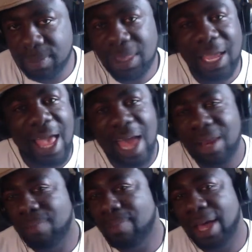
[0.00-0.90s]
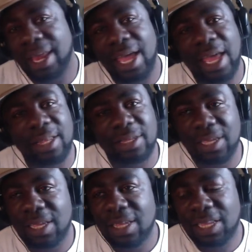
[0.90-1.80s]
like, I didn't buy that.
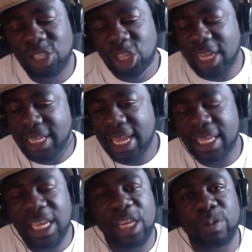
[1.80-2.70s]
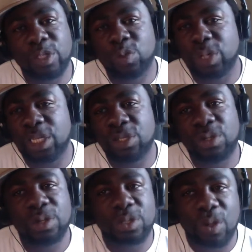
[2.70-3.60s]
They shot that kid. He was
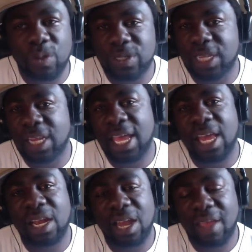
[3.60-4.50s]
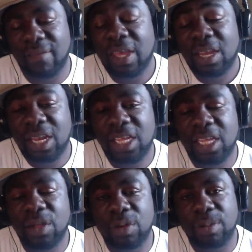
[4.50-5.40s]
22 years old, said he had a knife. They
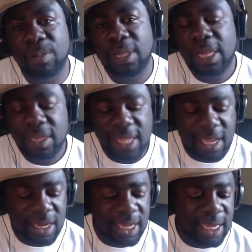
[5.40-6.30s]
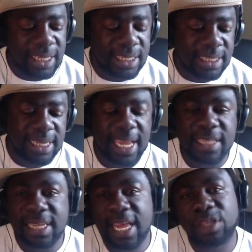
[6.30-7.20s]
killed him. They could have easily
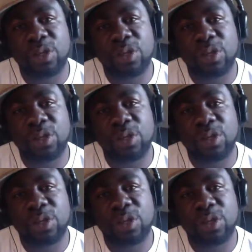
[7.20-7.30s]
tased that